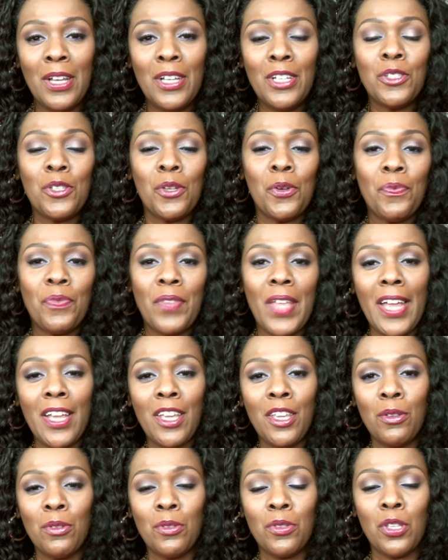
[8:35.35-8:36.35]
So
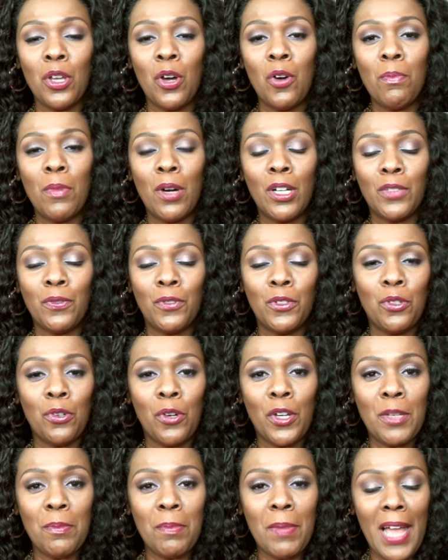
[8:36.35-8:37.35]
thank you so much for
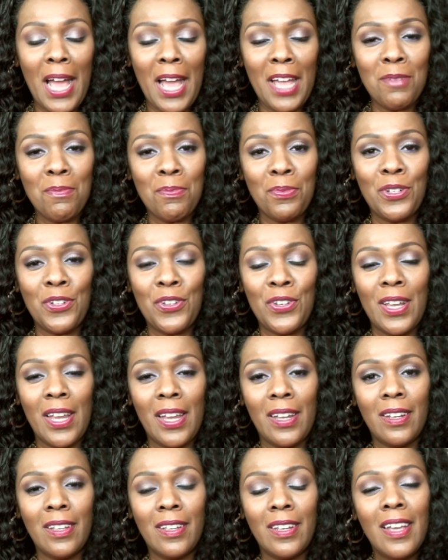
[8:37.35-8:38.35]
joining me. I
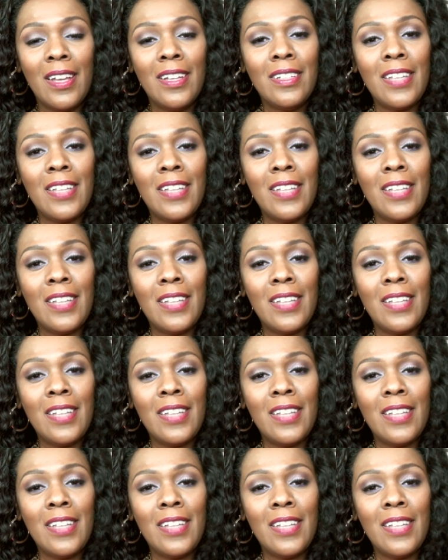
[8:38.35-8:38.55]
appreciate it.